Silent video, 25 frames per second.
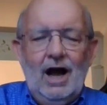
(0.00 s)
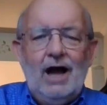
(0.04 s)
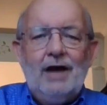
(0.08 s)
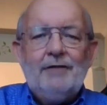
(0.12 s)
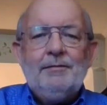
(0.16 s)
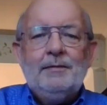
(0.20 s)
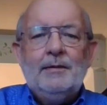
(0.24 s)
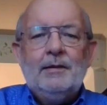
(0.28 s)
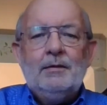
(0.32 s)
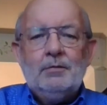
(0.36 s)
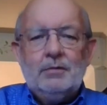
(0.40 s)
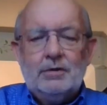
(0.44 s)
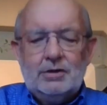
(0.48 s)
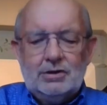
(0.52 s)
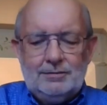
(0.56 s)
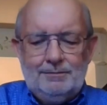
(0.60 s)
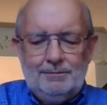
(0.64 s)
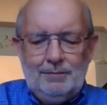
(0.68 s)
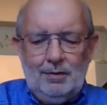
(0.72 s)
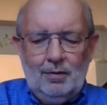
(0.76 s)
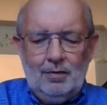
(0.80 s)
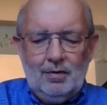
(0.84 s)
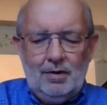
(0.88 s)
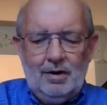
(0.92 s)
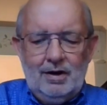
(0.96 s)
Hoffman was
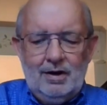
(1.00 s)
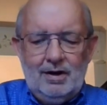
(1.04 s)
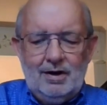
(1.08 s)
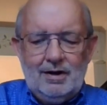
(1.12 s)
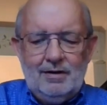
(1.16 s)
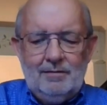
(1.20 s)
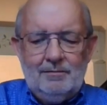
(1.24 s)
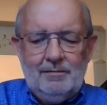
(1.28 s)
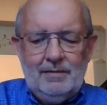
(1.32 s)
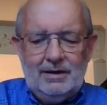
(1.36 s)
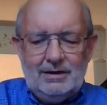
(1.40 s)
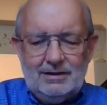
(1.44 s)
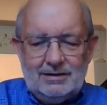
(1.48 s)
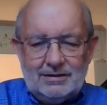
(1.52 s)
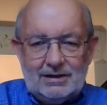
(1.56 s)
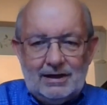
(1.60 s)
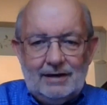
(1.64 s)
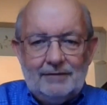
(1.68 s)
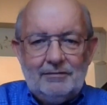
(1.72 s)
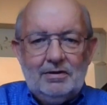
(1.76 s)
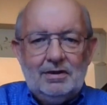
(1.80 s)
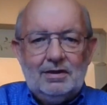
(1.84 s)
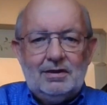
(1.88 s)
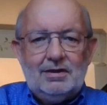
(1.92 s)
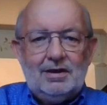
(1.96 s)
born May
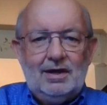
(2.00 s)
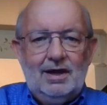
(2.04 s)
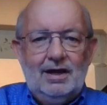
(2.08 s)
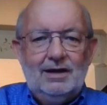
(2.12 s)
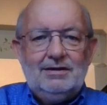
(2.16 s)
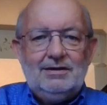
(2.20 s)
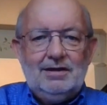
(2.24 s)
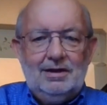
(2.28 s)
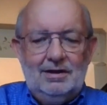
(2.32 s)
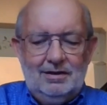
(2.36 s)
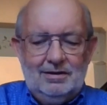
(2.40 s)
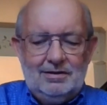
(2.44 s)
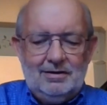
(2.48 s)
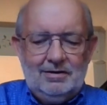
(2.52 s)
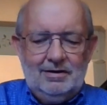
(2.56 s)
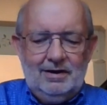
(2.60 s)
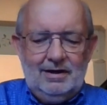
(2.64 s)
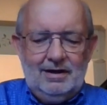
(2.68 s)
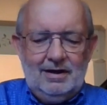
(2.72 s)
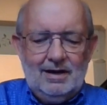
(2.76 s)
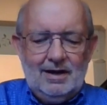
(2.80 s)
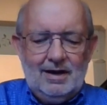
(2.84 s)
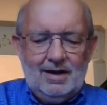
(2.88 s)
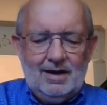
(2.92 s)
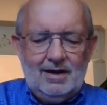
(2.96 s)
7,
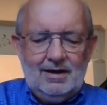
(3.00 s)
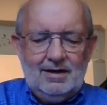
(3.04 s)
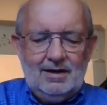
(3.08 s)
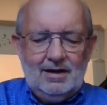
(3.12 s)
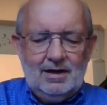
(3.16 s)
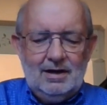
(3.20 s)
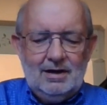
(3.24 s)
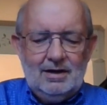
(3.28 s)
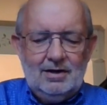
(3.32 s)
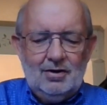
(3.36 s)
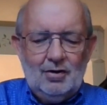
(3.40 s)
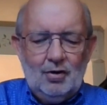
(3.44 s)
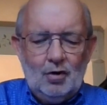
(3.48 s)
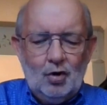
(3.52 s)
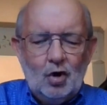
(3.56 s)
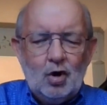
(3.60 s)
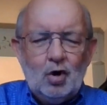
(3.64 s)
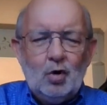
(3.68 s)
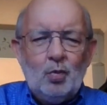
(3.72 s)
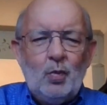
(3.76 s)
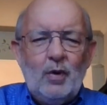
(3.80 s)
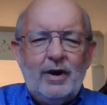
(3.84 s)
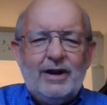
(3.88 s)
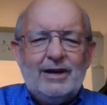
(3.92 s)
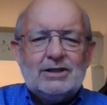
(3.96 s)
1839, in
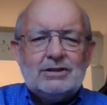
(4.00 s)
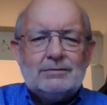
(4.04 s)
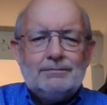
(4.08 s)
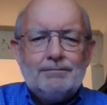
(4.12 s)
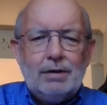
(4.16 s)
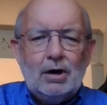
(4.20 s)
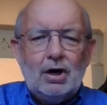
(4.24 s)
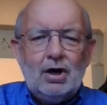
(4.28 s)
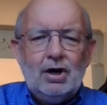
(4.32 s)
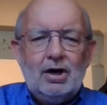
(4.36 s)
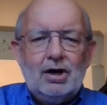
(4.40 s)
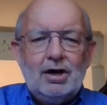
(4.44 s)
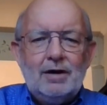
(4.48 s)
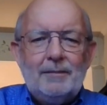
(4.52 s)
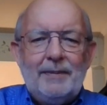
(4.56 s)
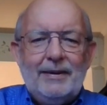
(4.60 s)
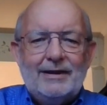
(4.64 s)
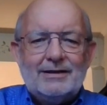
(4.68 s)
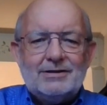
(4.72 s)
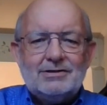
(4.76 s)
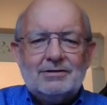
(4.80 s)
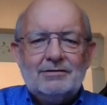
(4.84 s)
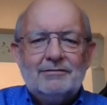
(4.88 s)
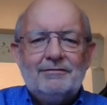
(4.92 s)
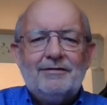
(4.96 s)
Orwigsburg,
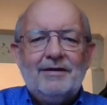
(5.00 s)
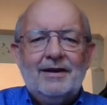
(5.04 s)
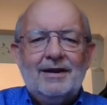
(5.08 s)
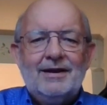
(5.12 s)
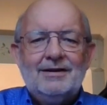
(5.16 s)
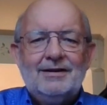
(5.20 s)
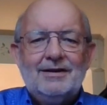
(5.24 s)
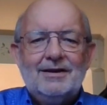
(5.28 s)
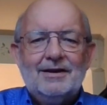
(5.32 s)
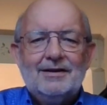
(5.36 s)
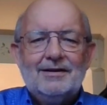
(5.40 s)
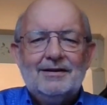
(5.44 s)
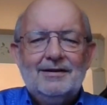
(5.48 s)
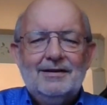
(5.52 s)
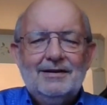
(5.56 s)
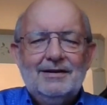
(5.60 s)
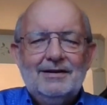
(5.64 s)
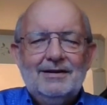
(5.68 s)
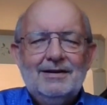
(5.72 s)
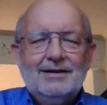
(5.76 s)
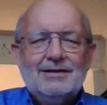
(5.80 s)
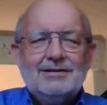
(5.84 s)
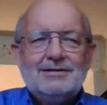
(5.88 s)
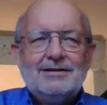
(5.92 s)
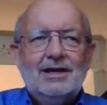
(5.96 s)
Pennsylvania.
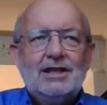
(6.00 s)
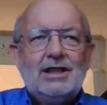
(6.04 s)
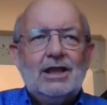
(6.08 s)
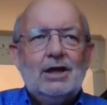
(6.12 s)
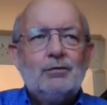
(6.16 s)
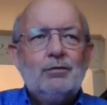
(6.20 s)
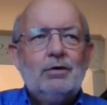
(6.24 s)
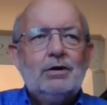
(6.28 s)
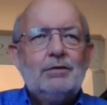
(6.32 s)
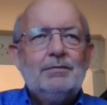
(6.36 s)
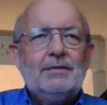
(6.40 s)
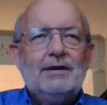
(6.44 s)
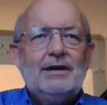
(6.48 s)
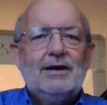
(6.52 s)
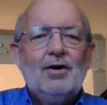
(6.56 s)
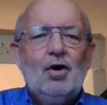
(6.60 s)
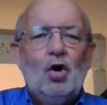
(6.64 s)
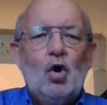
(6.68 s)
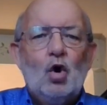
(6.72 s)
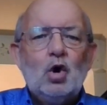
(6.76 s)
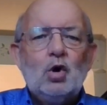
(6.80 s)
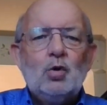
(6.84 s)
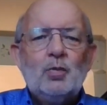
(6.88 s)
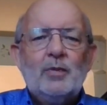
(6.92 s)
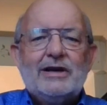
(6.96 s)
Say that with me,
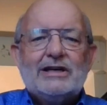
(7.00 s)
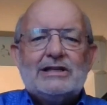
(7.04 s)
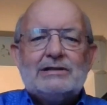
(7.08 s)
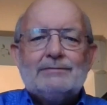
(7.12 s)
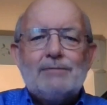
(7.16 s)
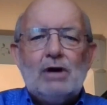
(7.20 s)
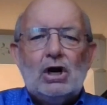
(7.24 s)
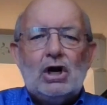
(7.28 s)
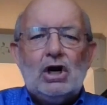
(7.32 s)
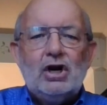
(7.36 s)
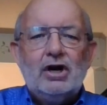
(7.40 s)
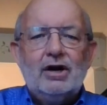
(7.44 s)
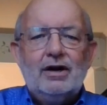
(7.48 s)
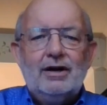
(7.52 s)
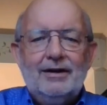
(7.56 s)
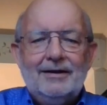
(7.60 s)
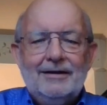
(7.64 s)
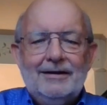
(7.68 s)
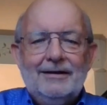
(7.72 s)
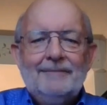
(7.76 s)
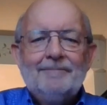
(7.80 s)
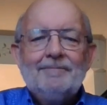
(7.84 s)
Orwigsburg.